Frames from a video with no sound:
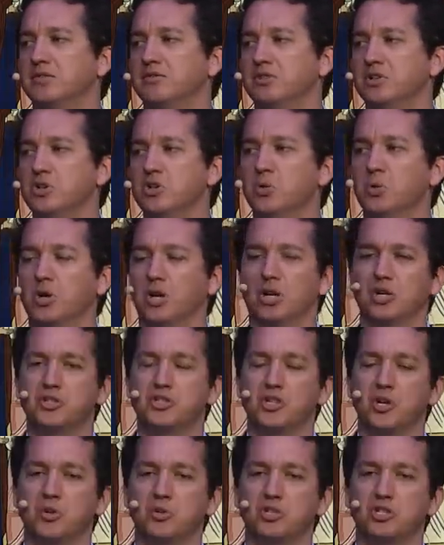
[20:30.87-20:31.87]
for you were
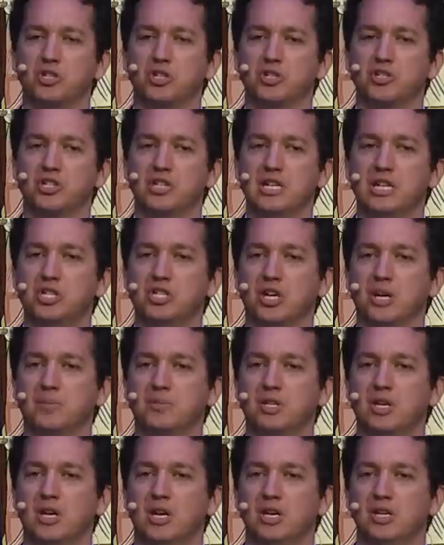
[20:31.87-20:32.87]
sojourners in
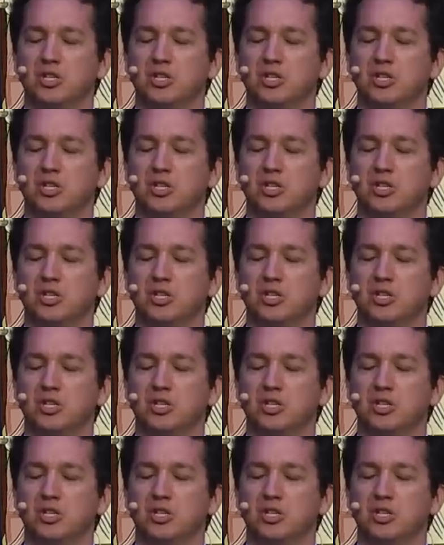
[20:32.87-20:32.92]
Egypt.